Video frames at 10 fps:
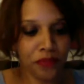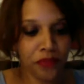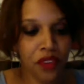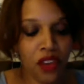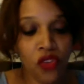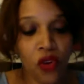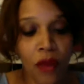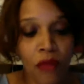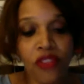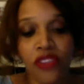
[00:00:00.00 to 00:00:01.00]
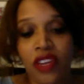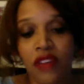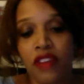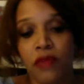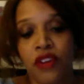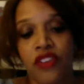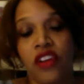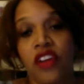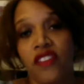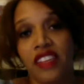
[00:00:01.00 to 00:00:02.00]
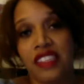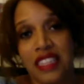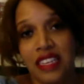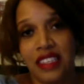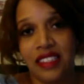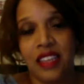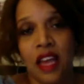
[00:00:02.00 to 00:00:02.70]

So I personally have experienced all of these things.